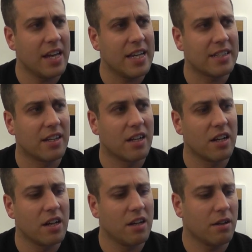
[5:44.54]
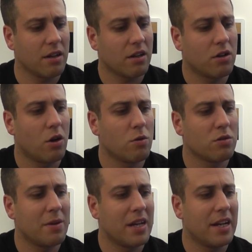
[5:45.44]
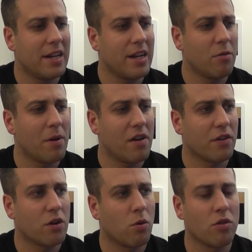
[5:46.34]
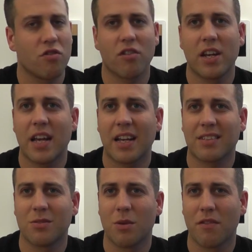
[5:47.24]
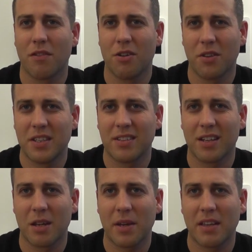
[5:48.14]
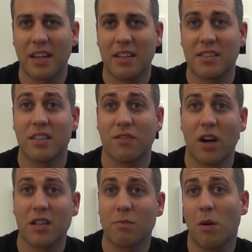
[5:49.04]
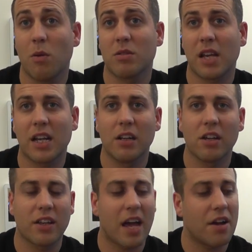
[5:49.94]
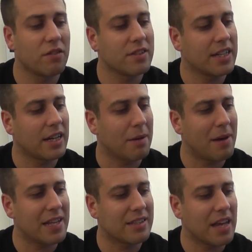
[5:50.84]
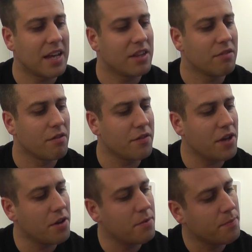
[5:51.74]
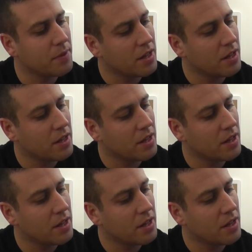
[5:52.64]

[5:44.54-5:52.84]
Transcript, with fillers: is gonna cause me a little bit of a quandary as to whether or not this is gonna be a decent device, but we'll take a look at that and obviously come back to that in the review.